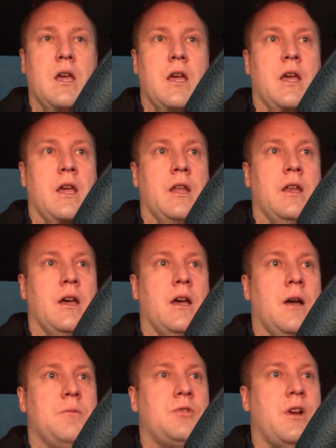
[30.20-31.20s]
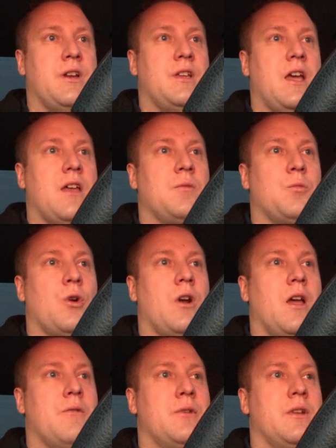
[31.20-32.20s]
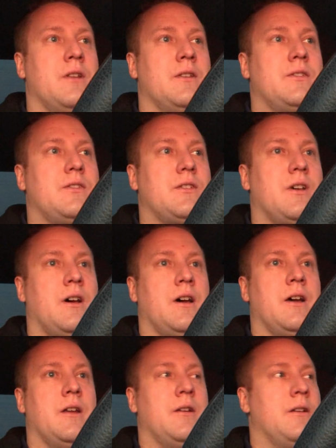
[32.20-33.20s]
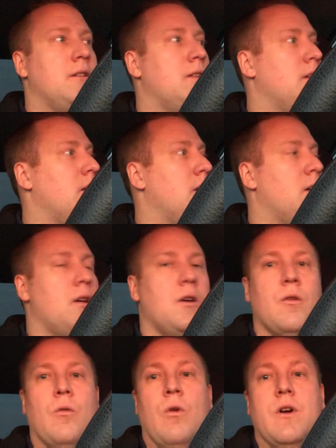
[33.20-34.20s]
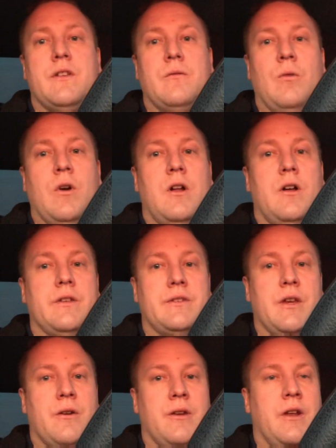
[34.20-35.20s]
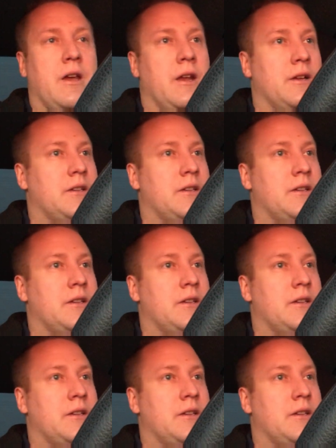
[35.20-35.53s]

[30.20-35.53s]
And I'm trying to gather more evidence on what all is going on.